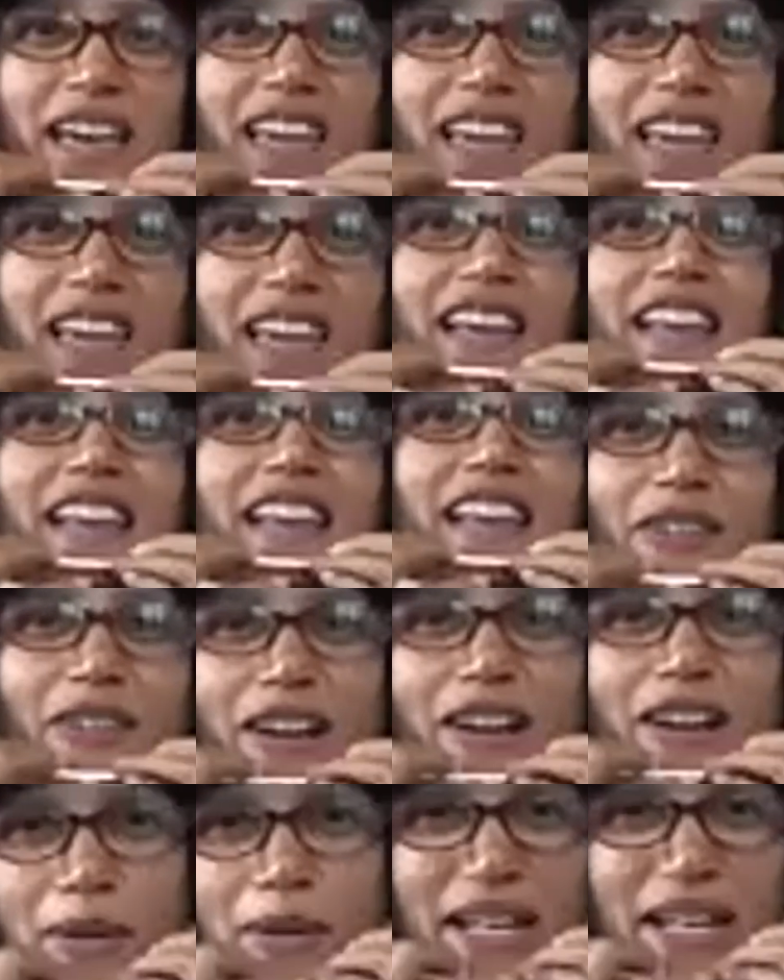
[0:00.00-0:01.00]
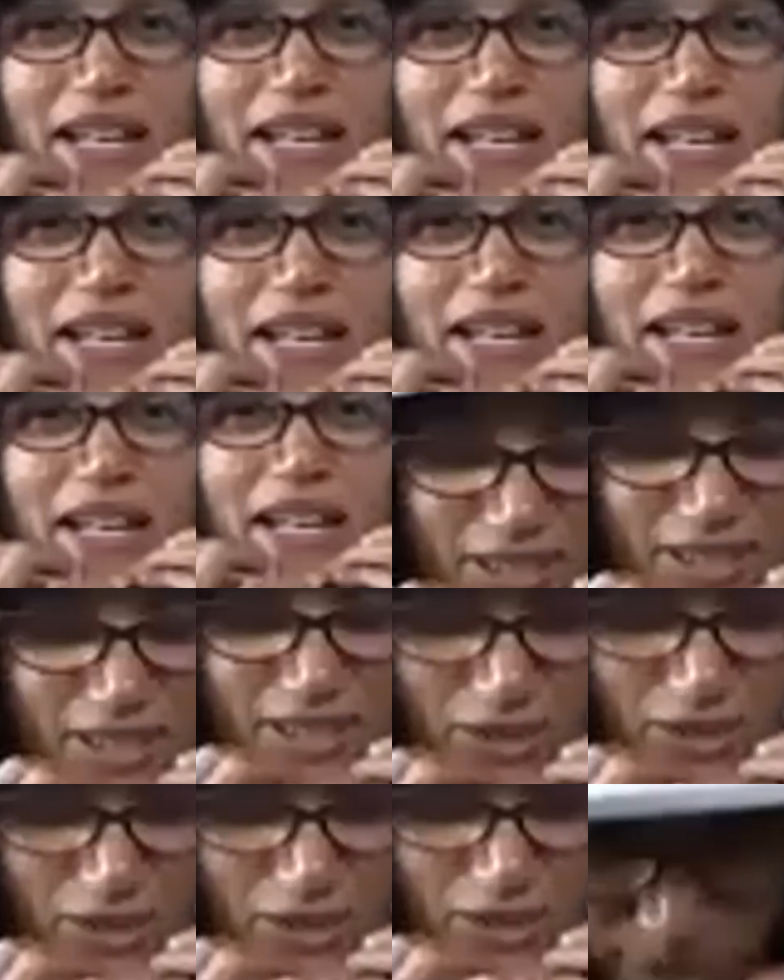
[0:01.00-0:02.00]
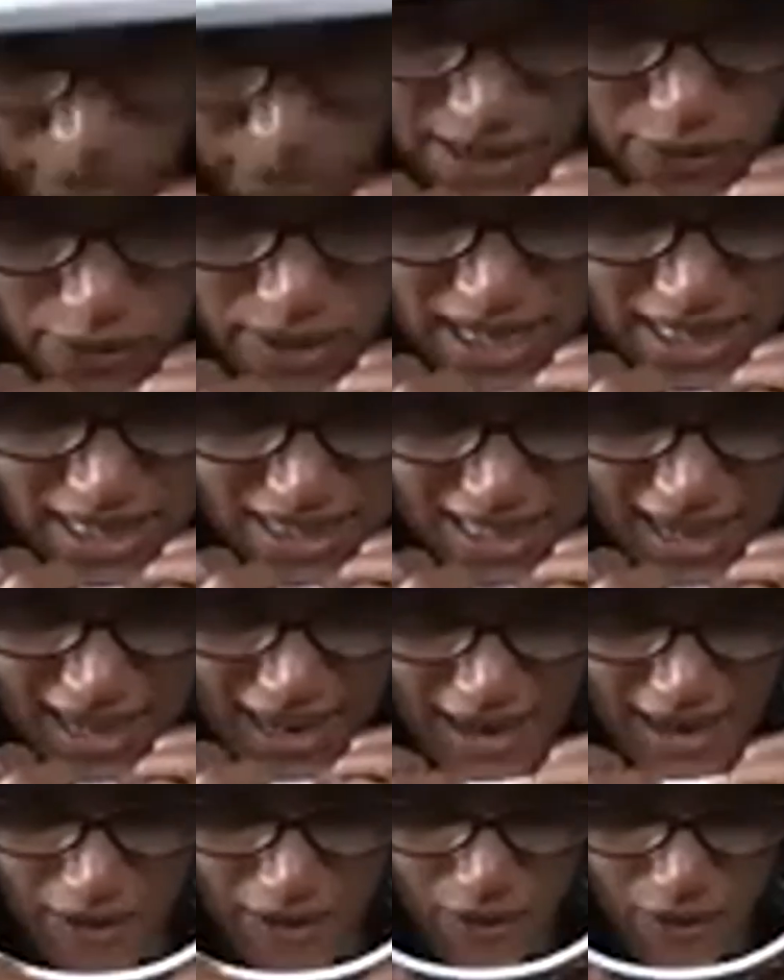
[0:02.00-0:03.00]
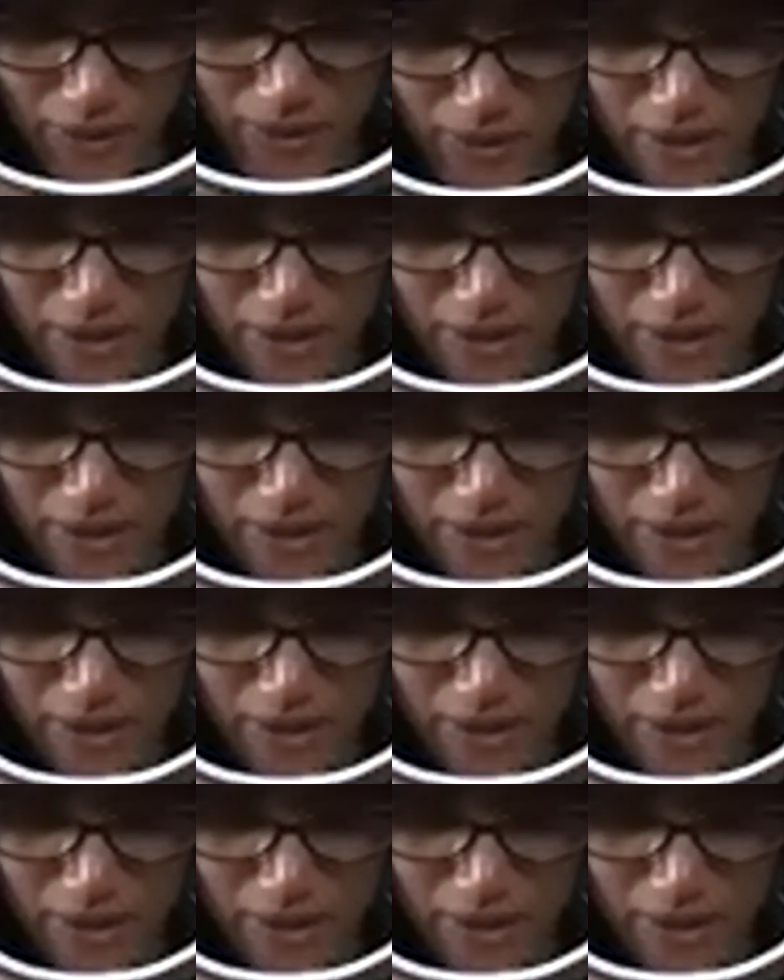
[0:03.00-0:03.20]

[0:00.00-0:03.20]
headache or a helmet, because you're always looking down